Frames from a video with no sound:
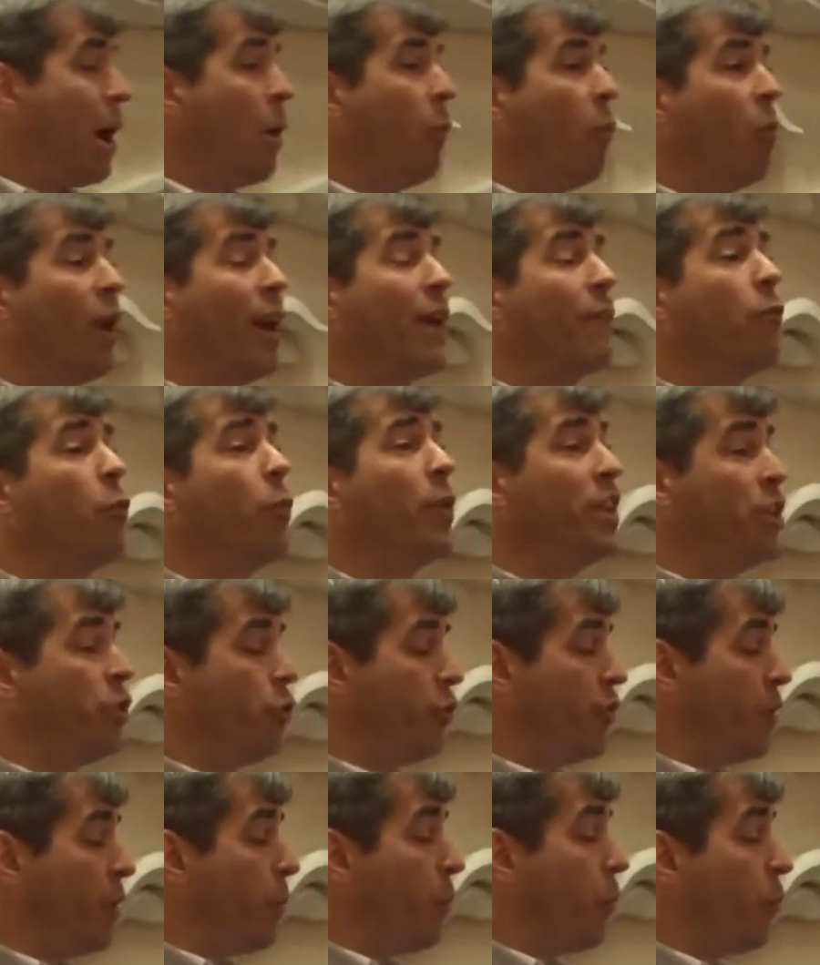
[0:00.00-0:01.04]
whatever we do
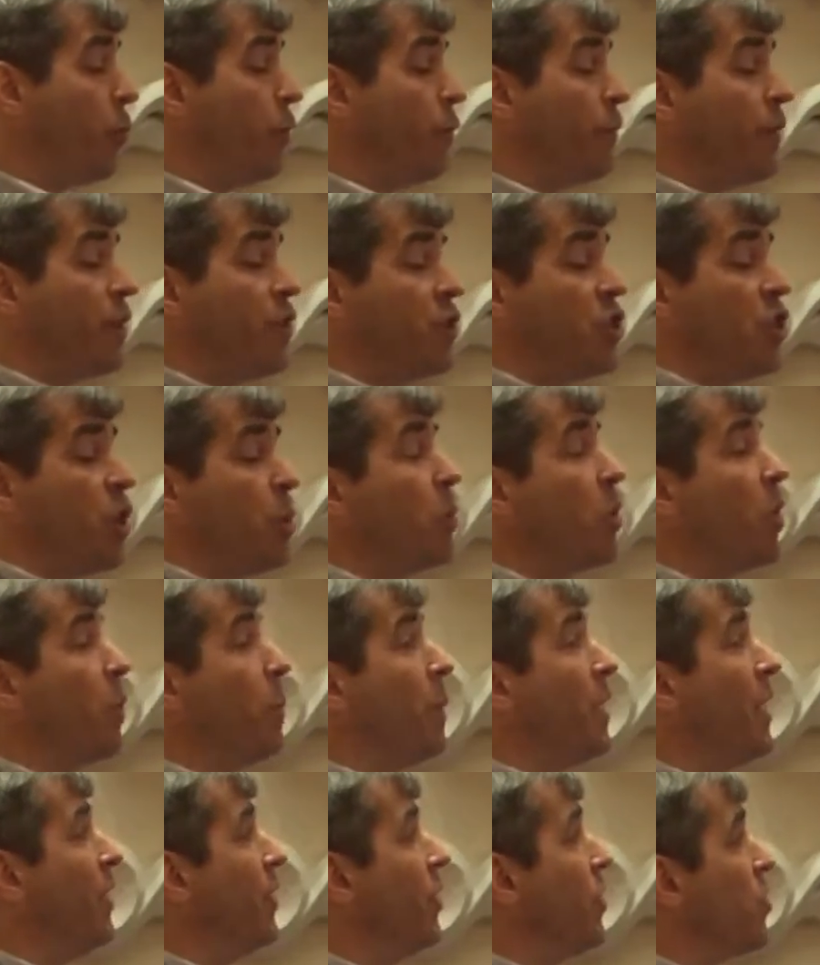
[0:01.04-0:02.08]
to improve consumer
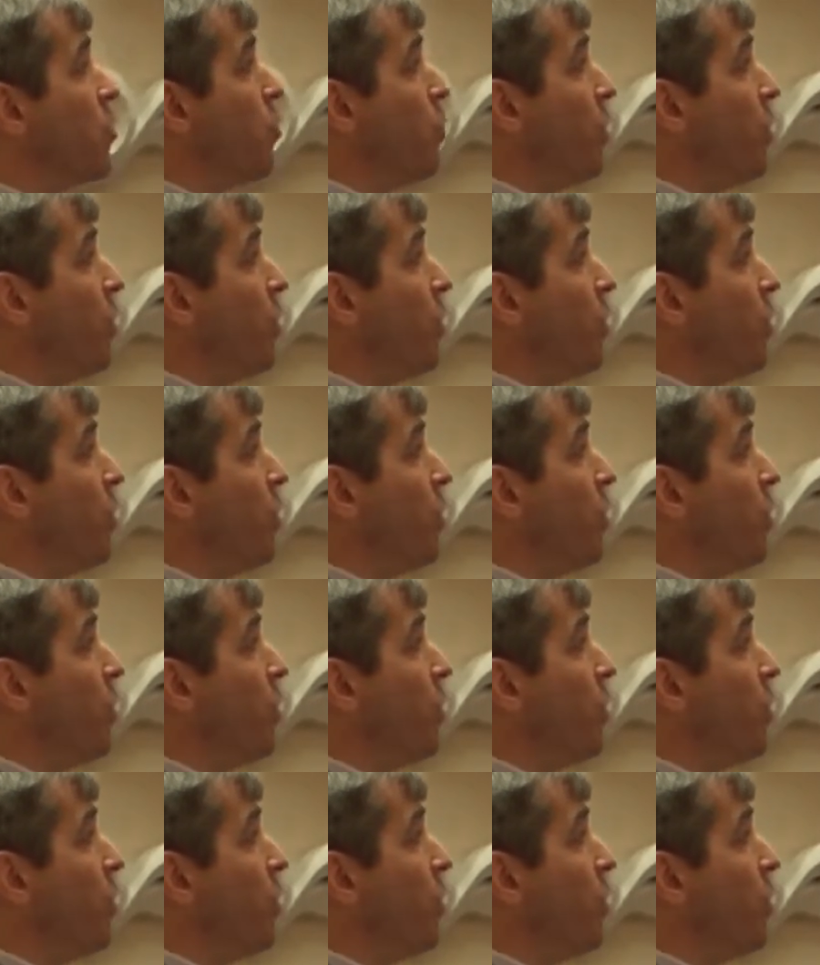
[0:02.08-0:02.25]
appeal is